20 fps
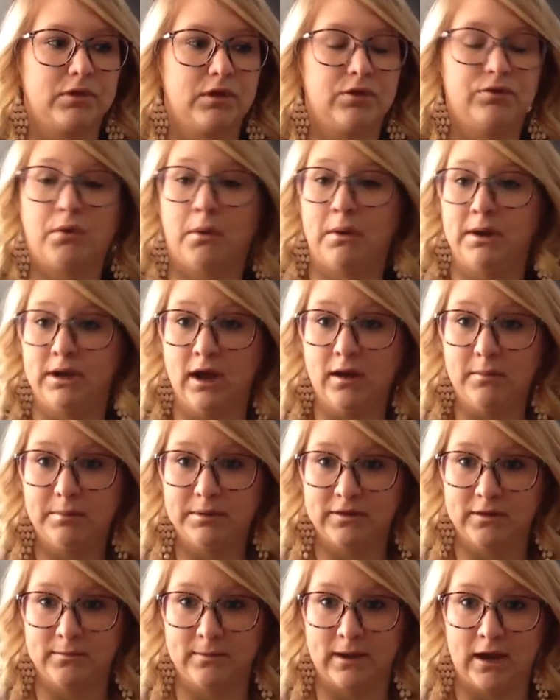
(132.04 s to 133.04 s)
throwing up
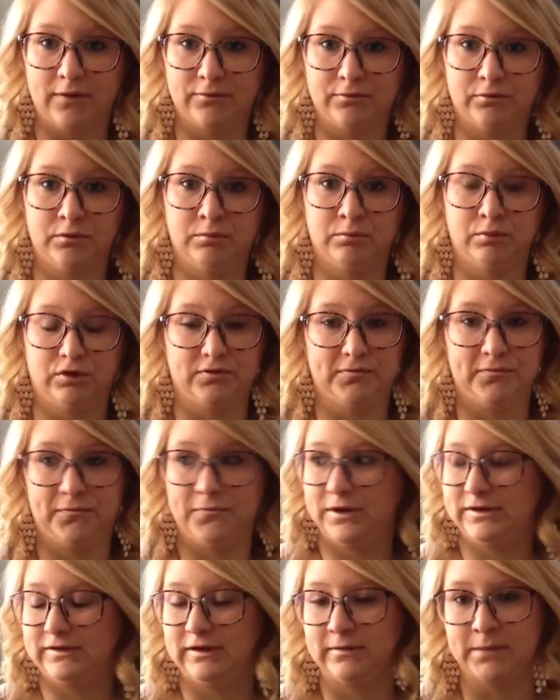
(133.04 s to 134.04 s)
in the bathroom, which
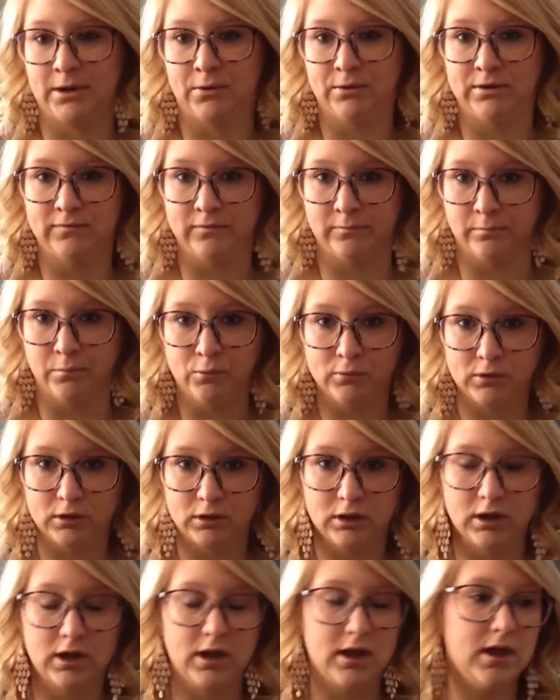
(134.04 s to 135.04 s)
freaked him out even more.